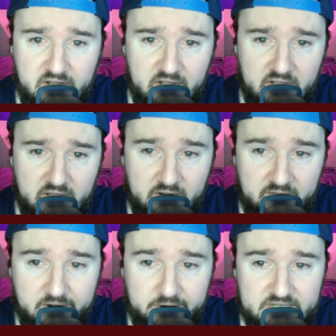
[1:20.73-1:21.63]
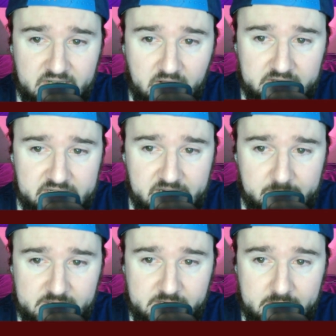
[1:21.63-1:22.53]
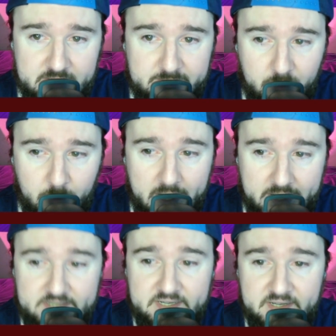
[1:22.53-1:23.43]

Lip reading: like a very solid team, a team that's been ranked